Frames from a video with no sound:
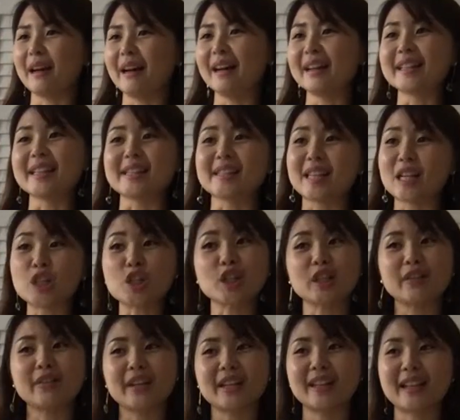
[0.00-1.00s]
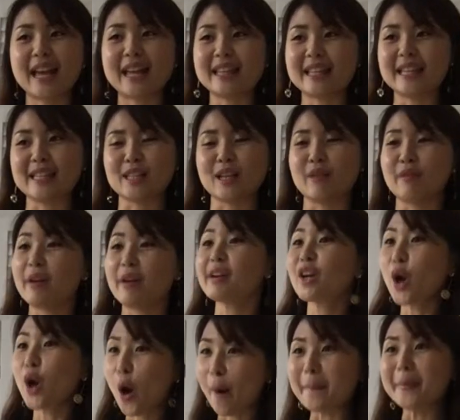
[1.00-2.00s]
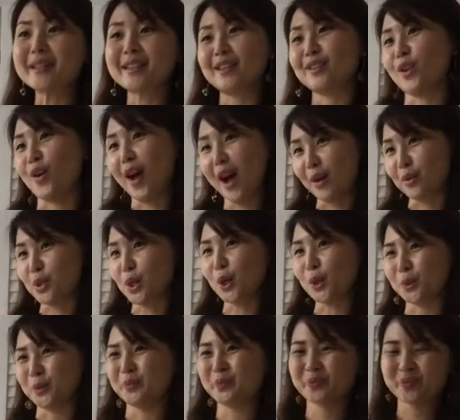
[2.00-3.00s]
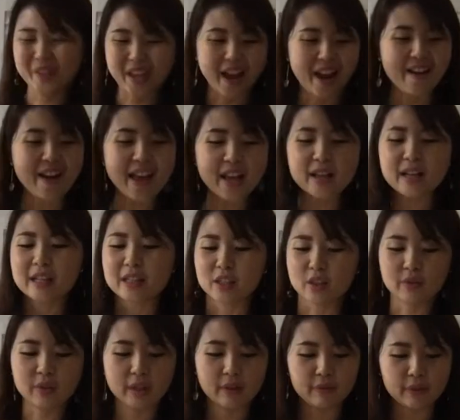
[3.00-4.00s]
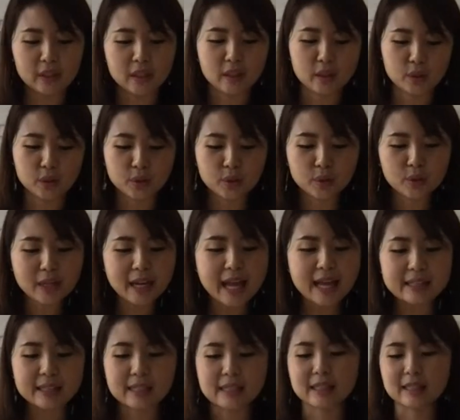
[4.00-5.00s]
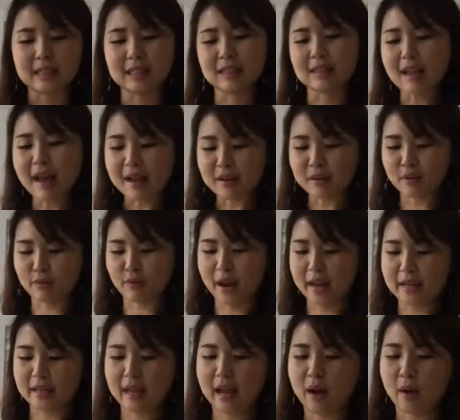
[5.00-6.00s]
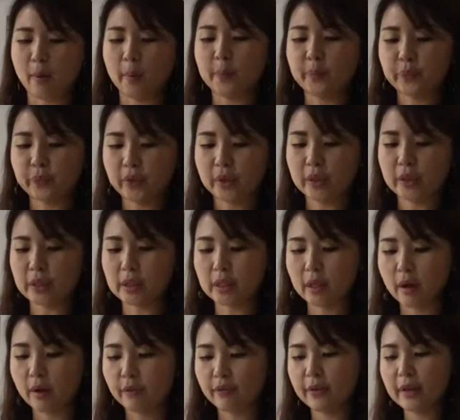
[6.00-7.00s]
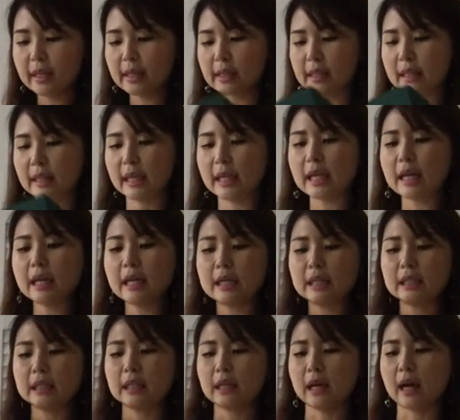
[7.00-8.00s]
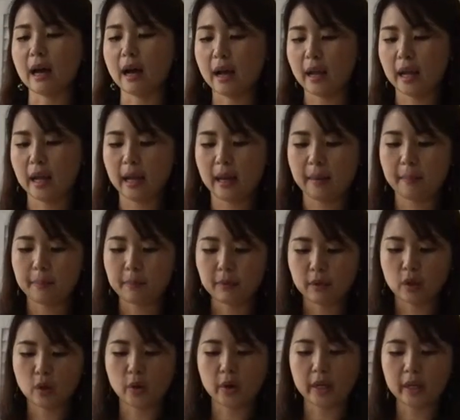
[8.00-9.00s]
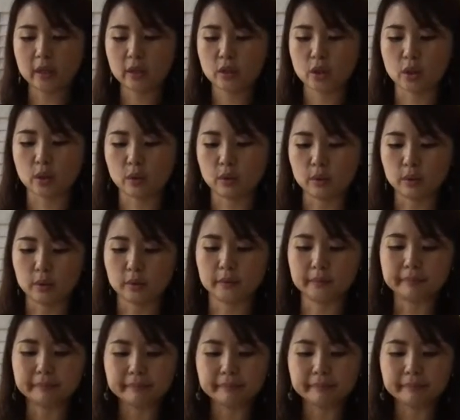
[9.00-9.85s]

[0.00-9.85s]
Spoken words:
the stationery that is very common in your household. All right, so without further ado, let's start right now. So firstly, I'm going to